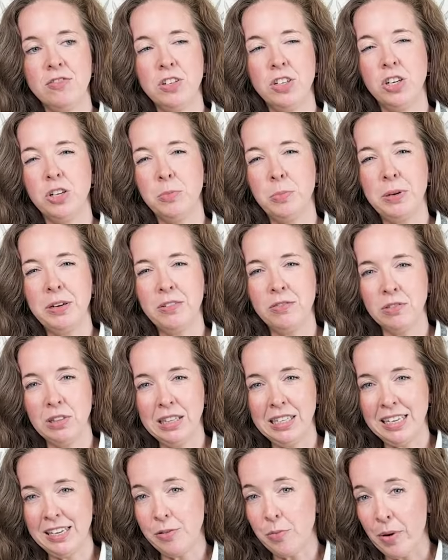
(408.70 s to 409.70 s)
a good bit of
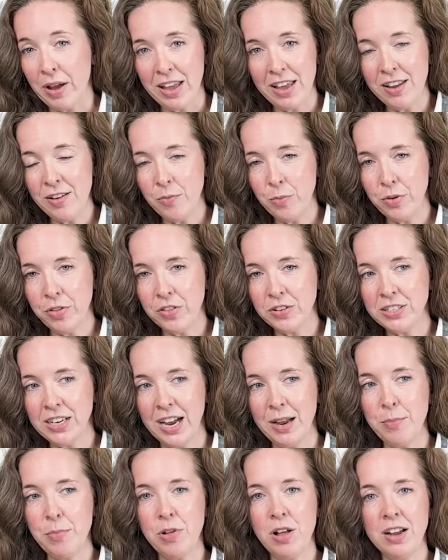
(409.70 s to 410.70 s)
leeway with
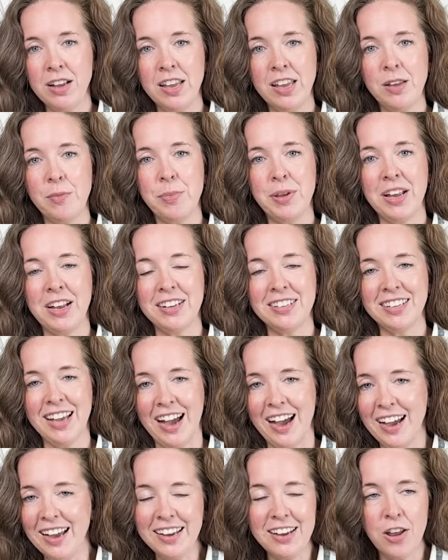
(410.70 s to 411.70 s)
time blocking because
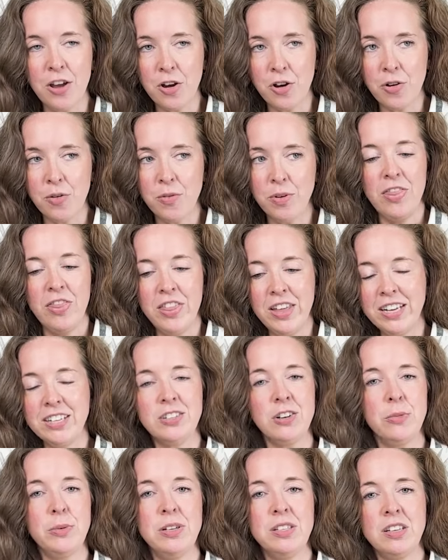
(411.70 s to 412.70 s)
I know things
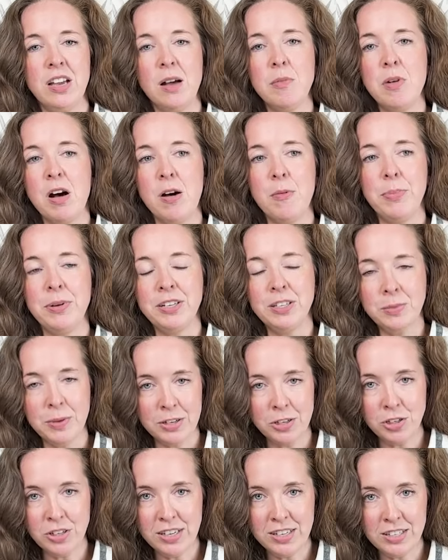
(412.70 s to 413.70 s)
always come up,
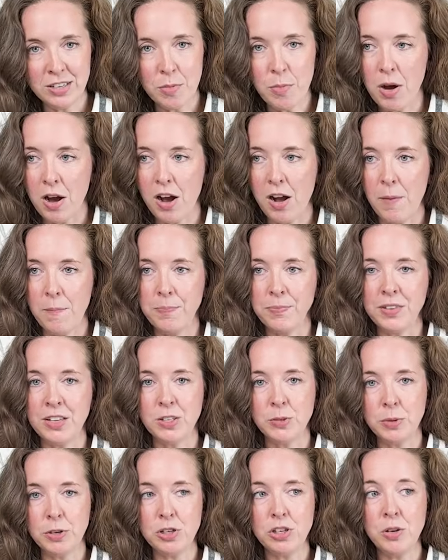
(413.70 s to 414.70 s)
especially as a mom,
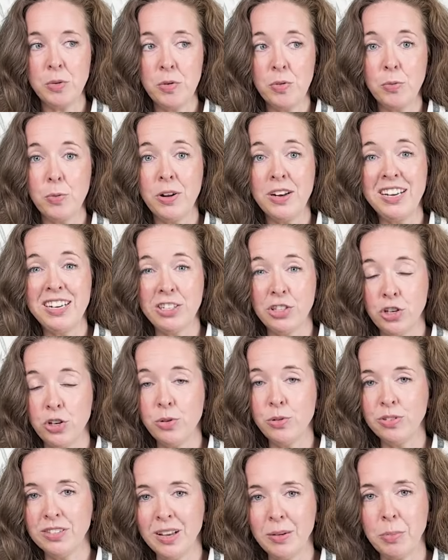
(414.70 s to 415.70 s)
especially with running
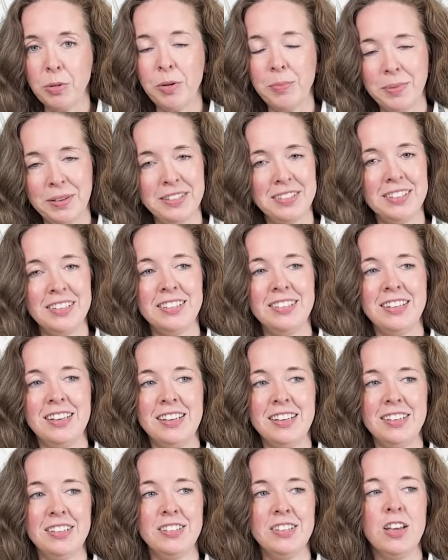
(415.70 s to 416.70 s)
2 separate
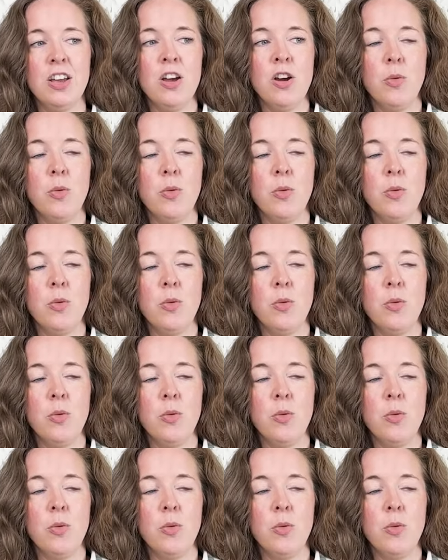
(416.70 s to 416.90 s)
businesses,